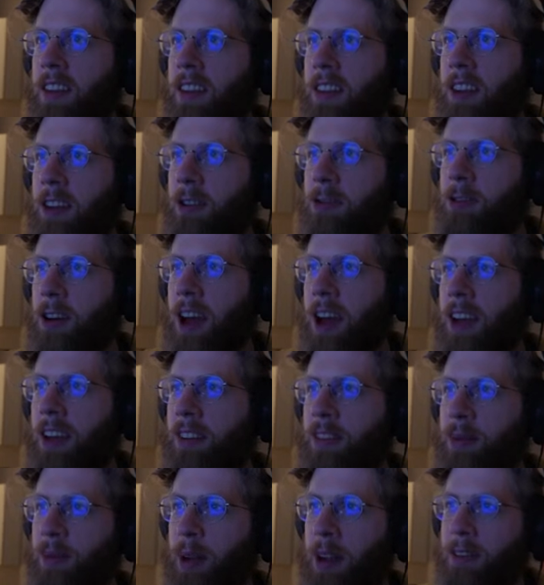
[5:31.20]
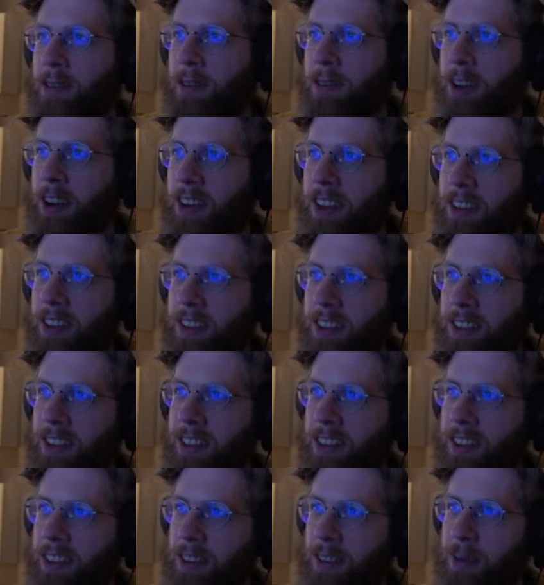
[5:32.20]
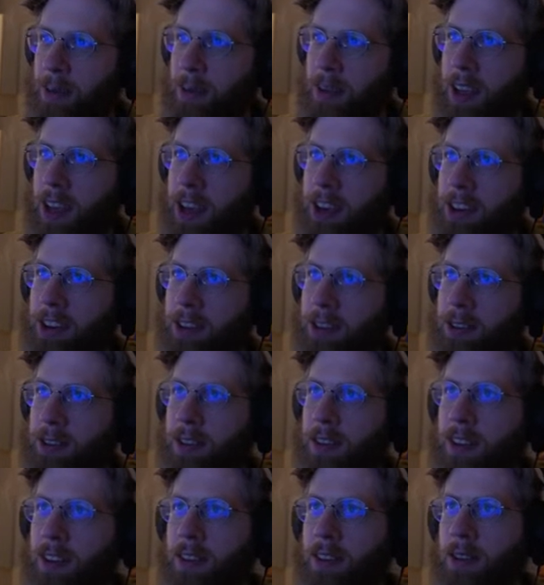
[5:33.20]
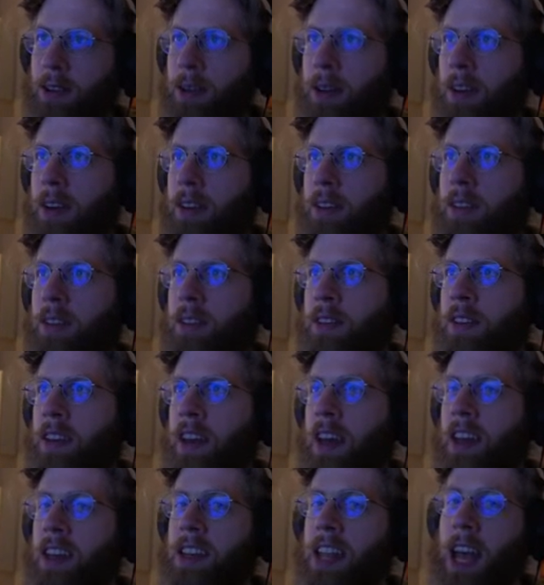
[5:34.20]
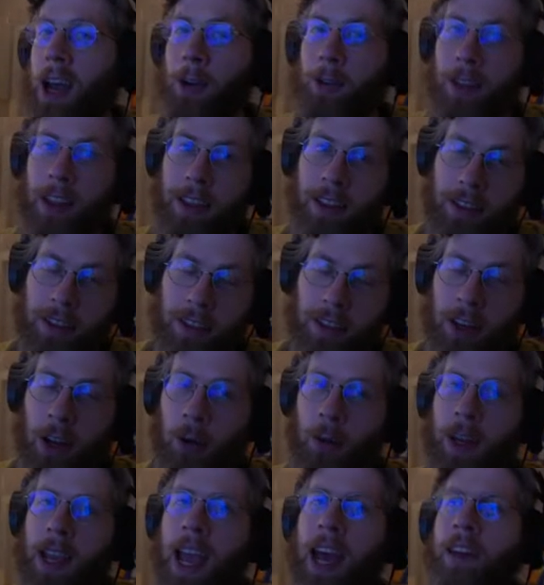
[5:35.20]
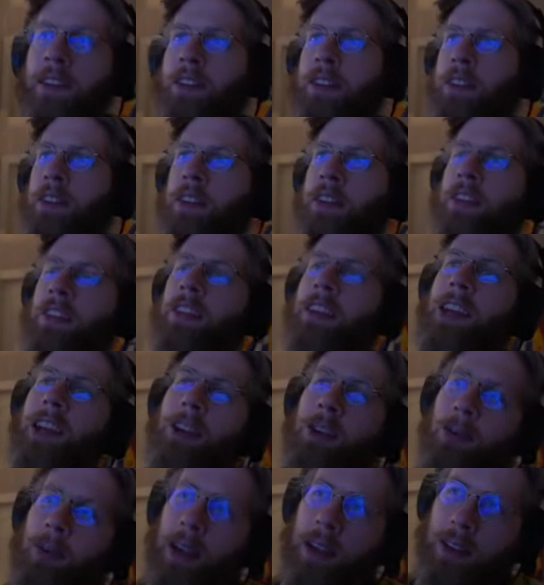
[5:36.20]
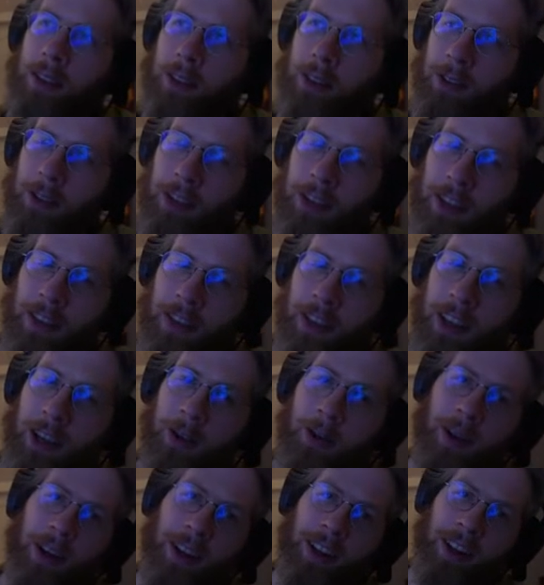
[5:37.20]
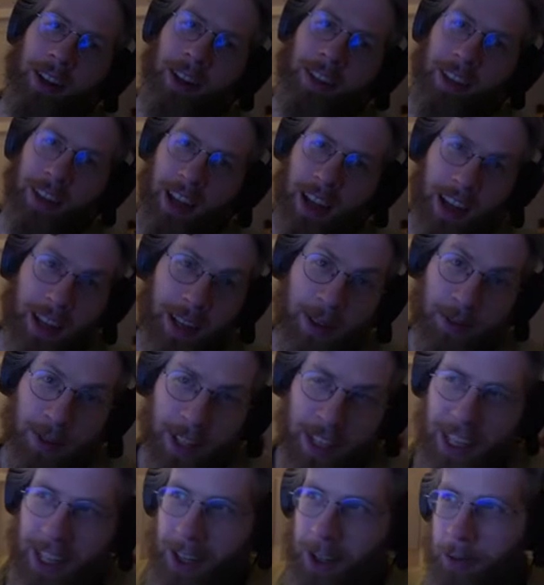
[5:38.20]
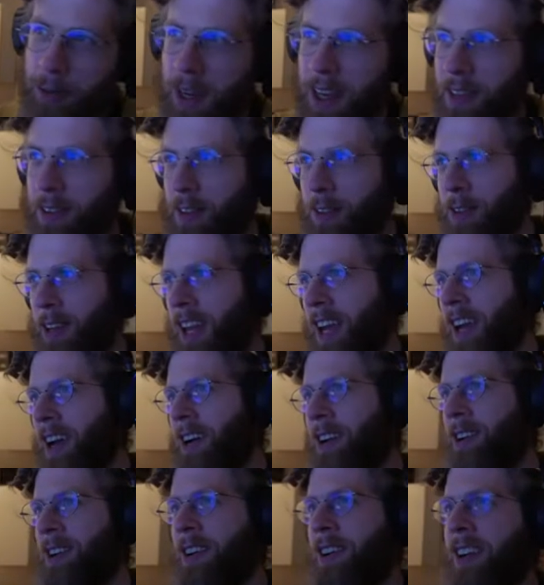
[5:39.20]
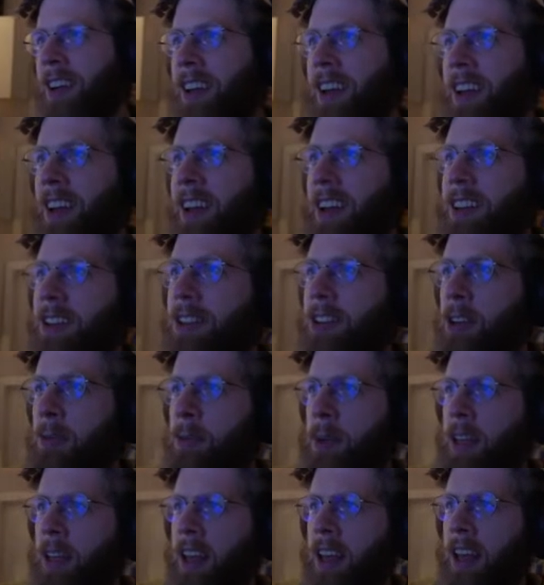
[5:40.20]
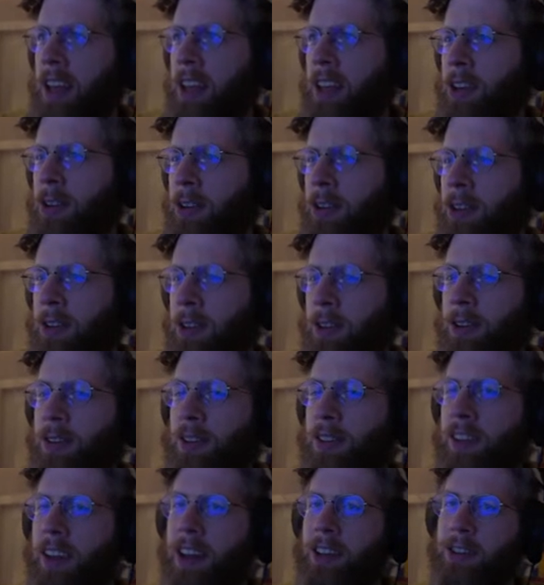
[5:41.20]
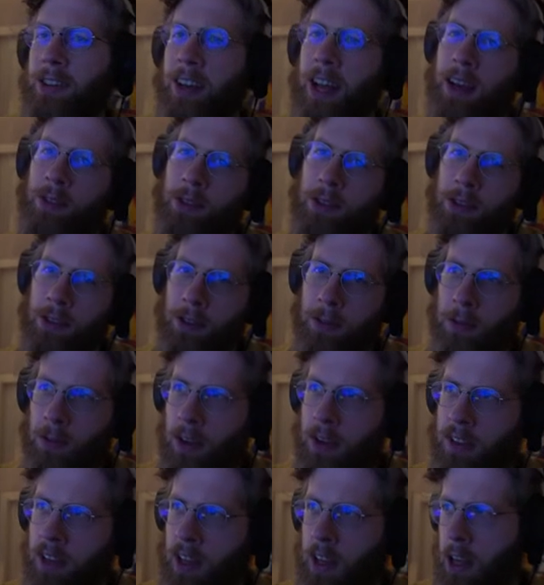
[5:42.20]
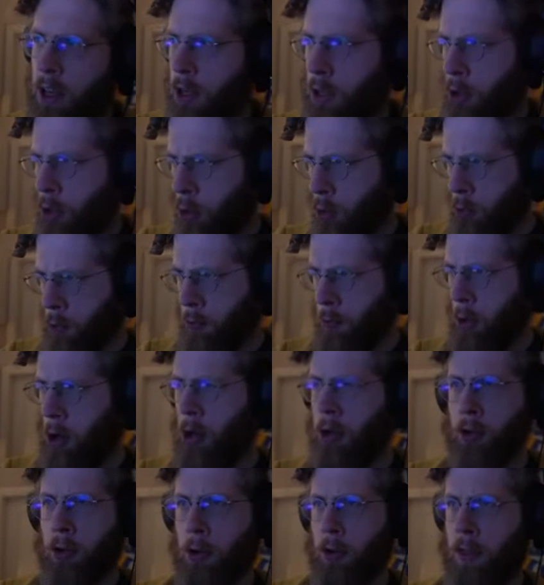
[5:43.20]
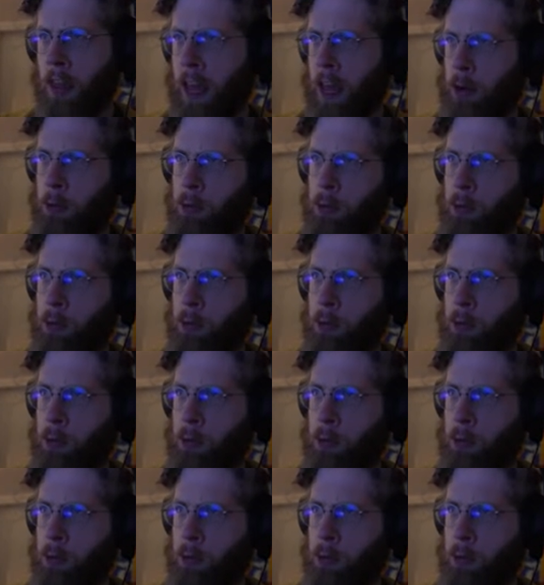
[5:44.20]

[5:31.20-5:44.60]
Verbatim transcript: Arise, my friend, this character says to us. And now that, you know, we asked to see the Necromancer, and he's like, well, I am the Necromancer now. You could be like, you could do your standard avatar voice. You murdered that!